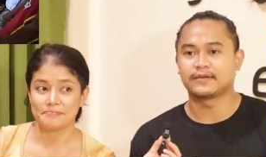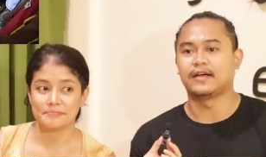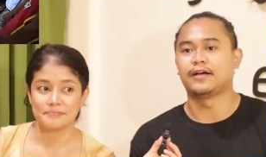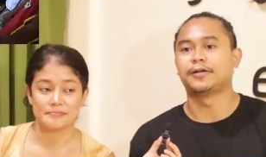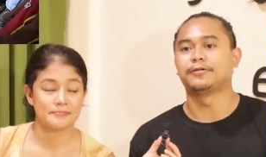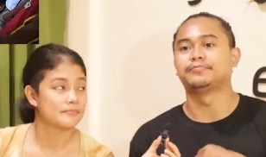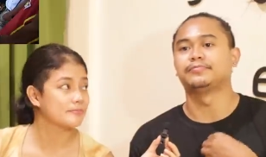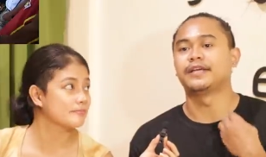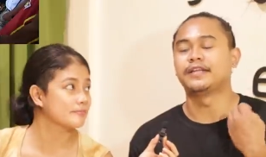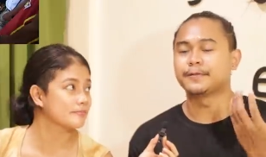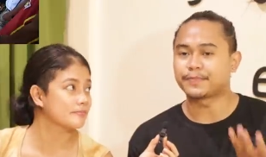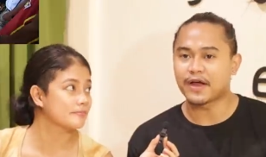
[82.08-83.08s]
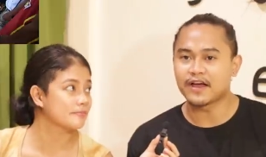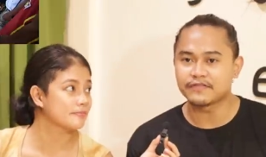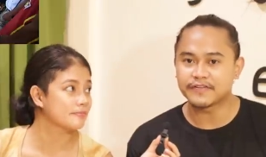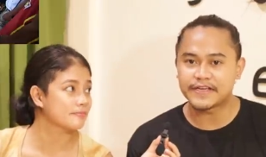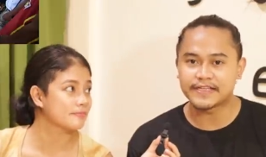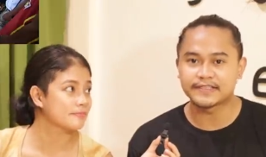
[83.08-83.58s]
Speaker 1: um, in the
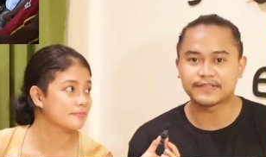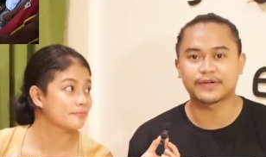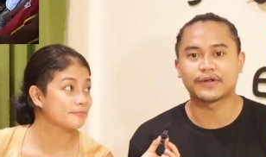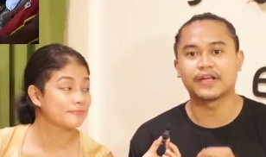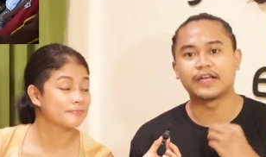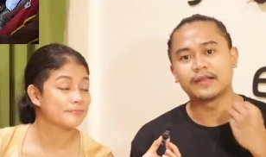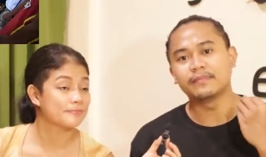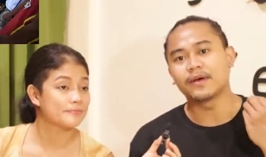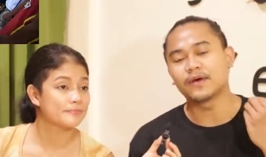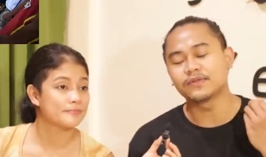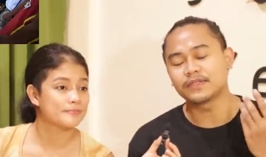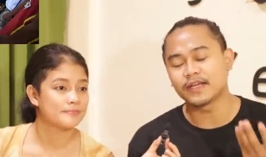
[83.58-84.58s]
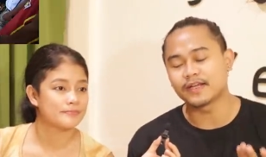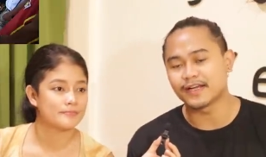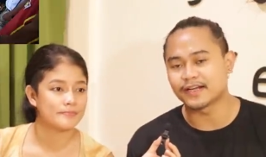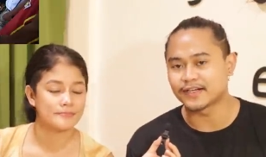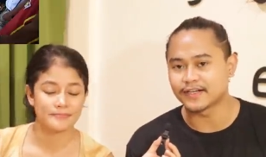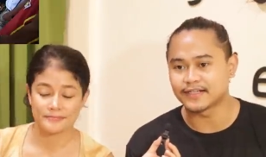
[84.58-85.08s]
province or in the mountain
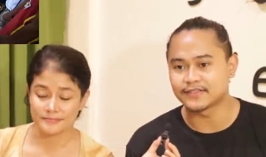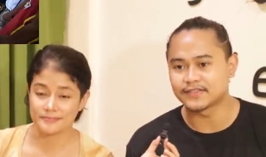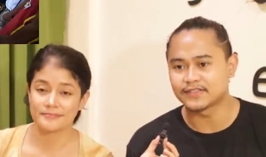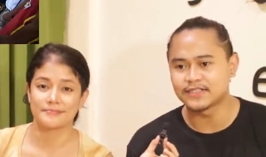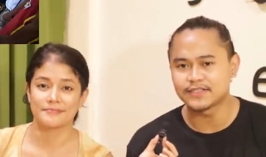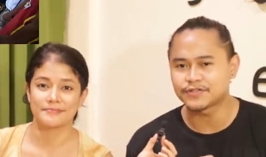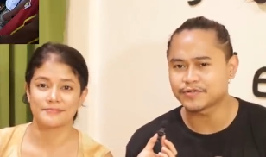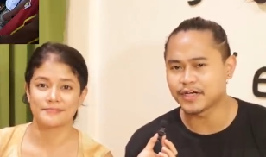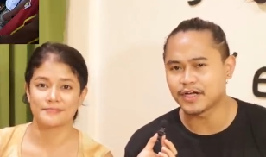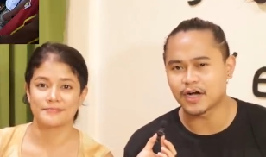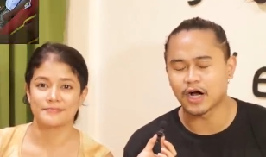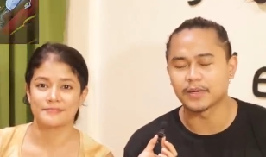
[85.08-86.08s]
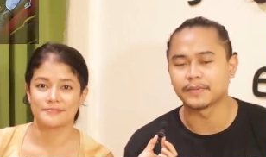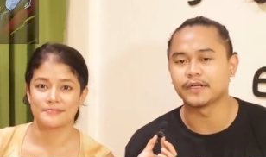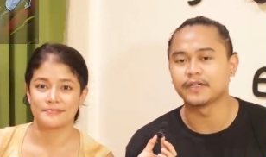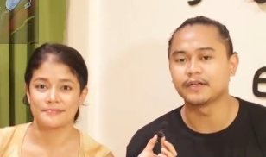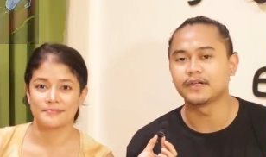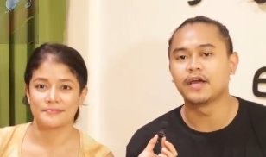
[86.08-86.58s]
areas, this is really
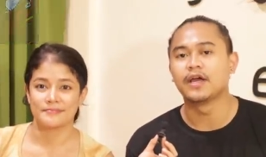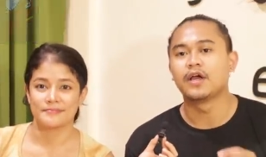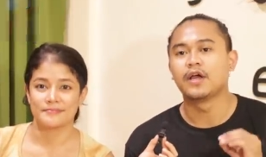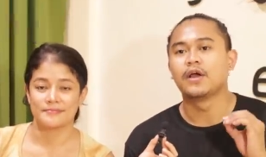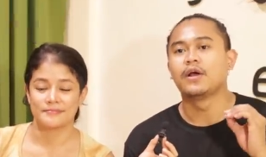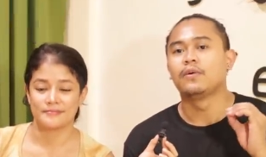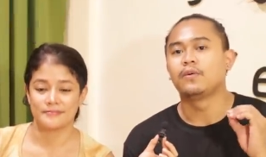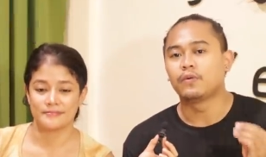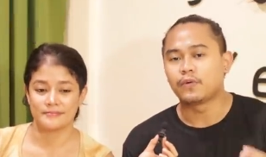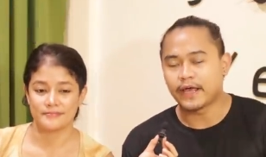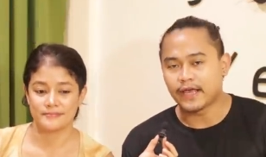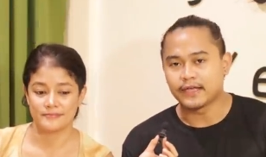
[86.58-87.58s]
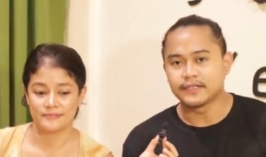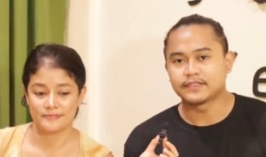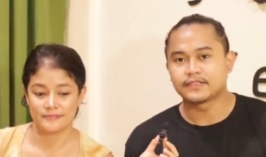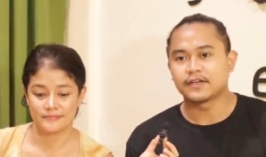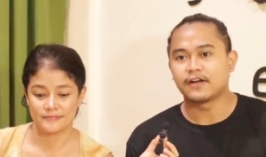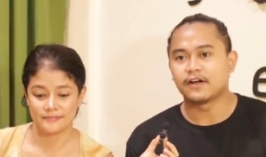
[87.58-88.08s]
common
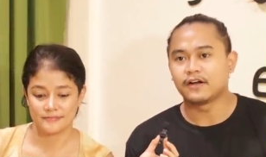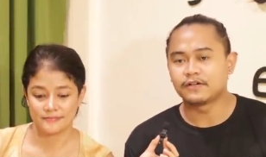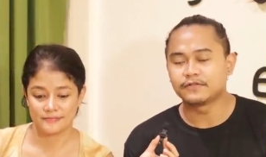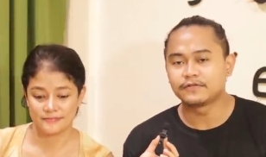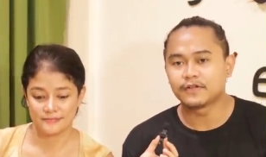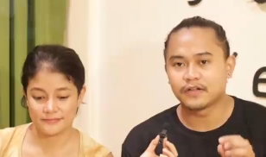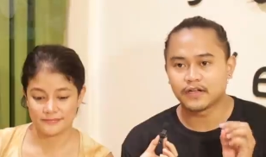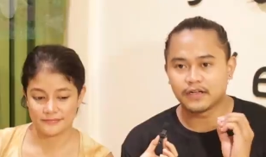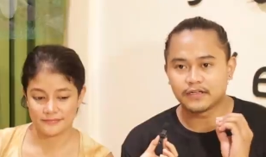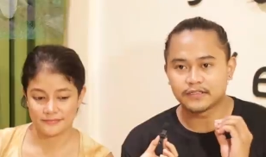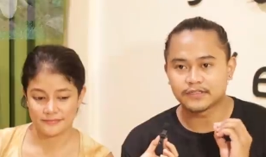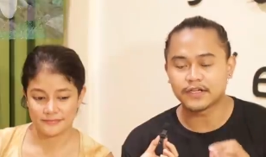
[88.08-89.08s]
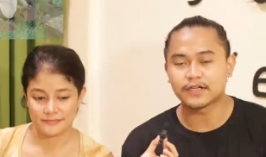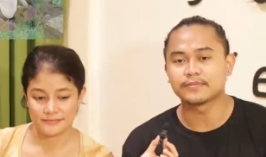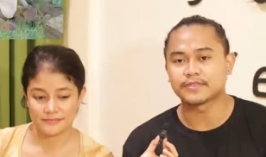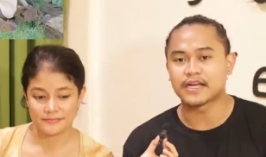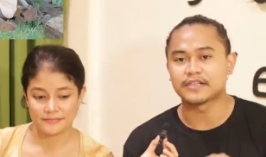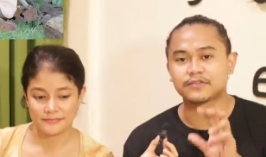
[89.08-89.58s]
ways of
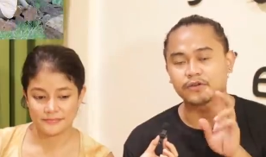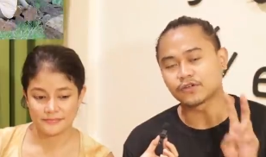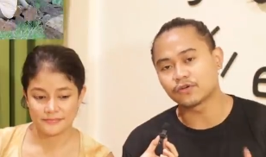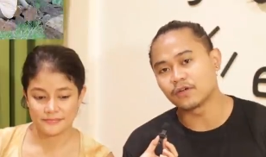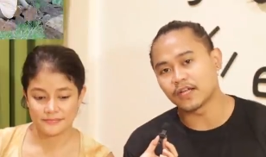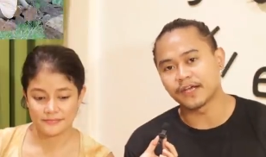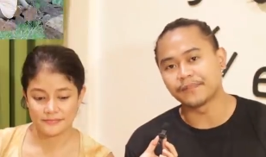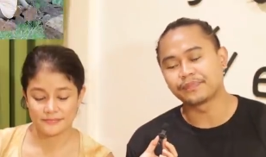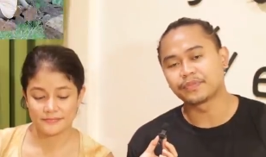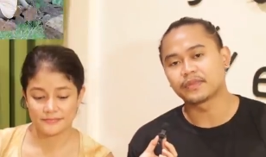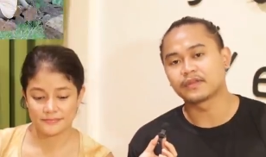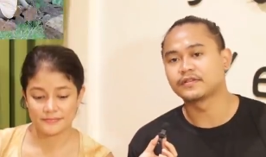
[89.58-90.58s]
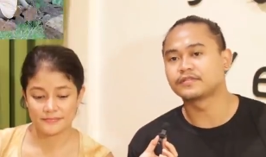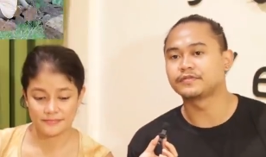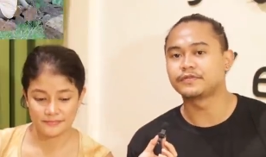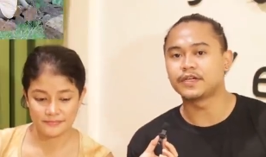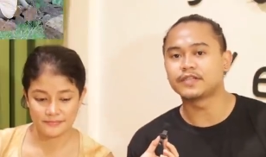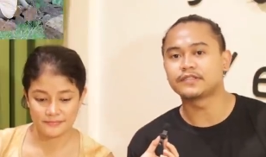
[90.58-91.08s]
circumcised or tole. So
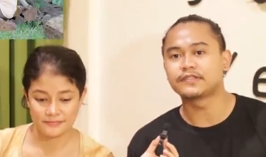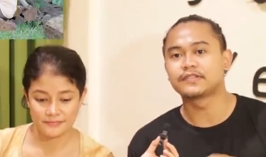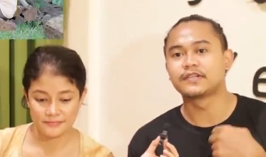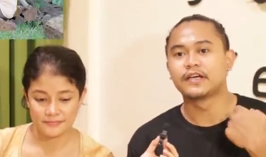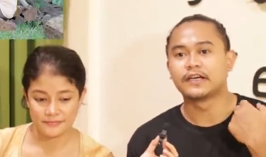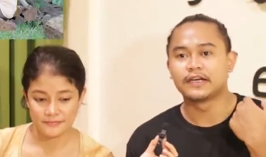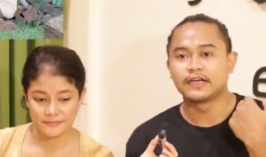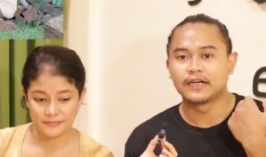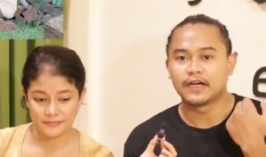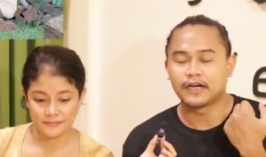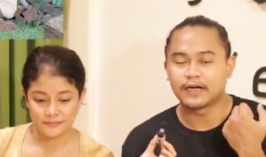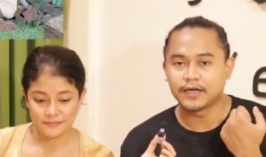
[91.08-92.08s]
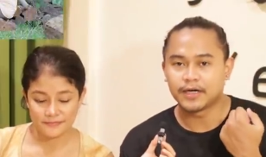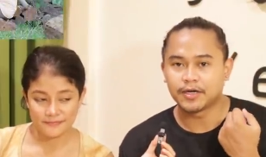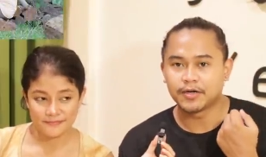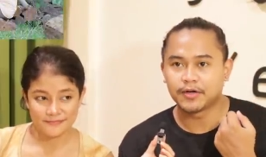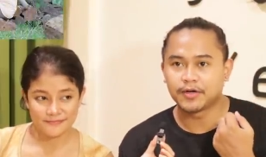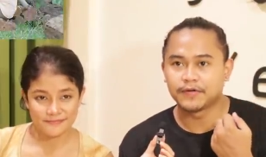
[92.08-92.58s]
first,
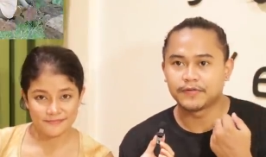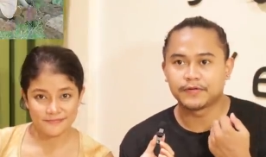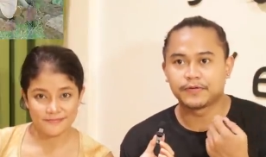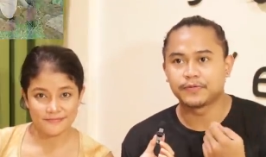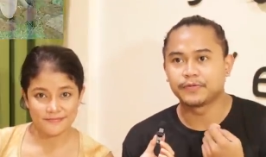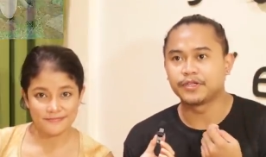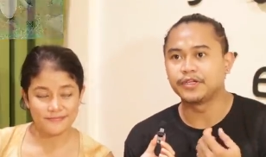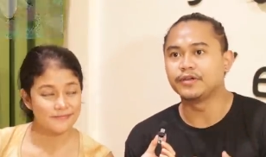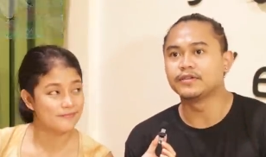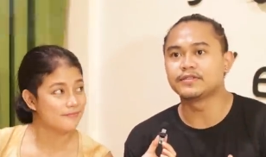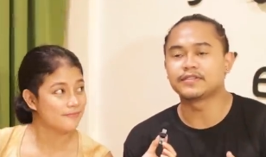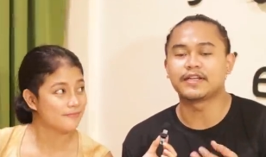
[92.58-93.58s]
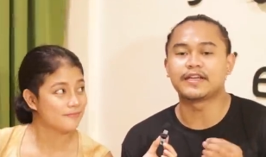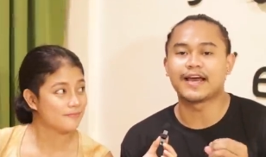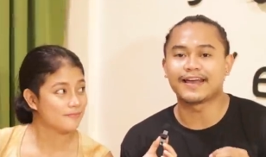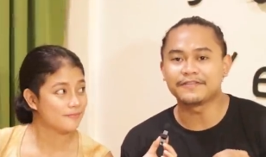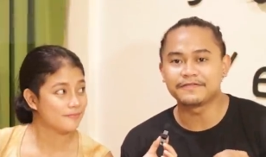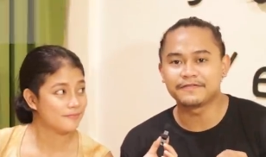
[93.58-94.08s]
uh, we'll use a
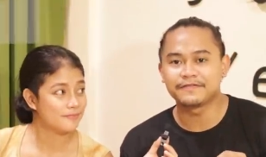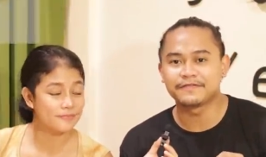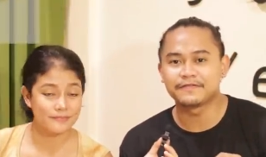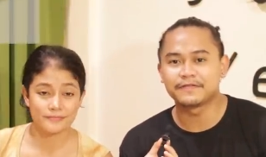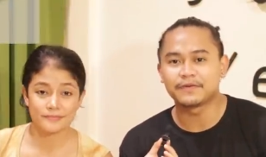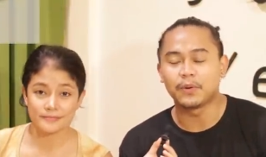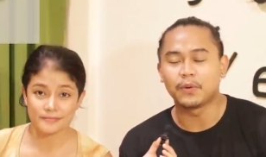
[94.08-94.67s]
knife